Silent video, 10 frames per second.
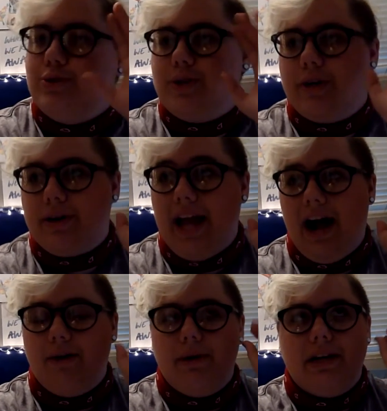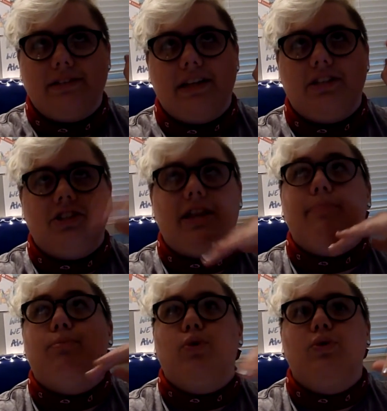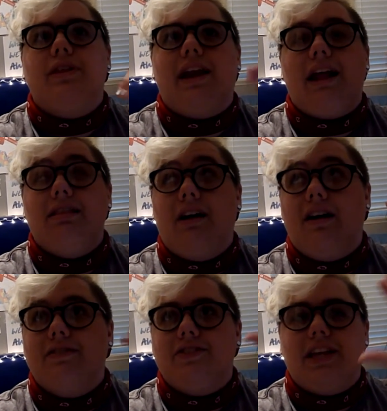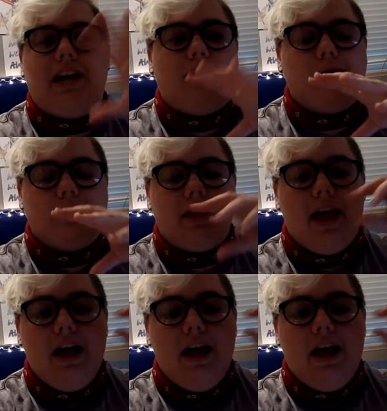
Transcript: dreary out and it's like just that mood that I loved. Like it goes with